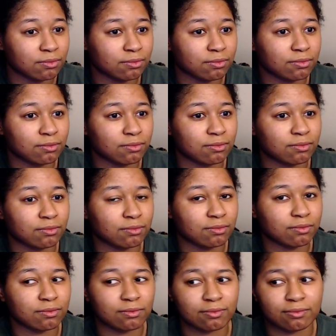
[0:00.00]

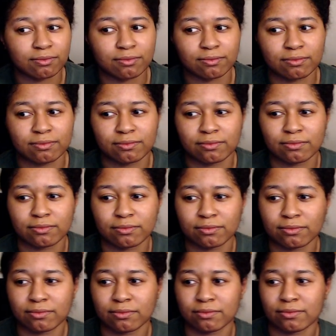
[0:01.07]

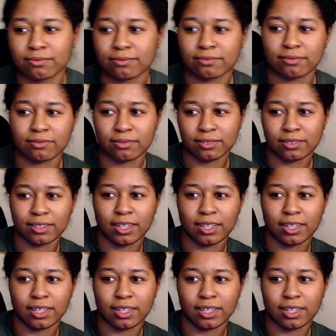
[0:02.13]
(silent)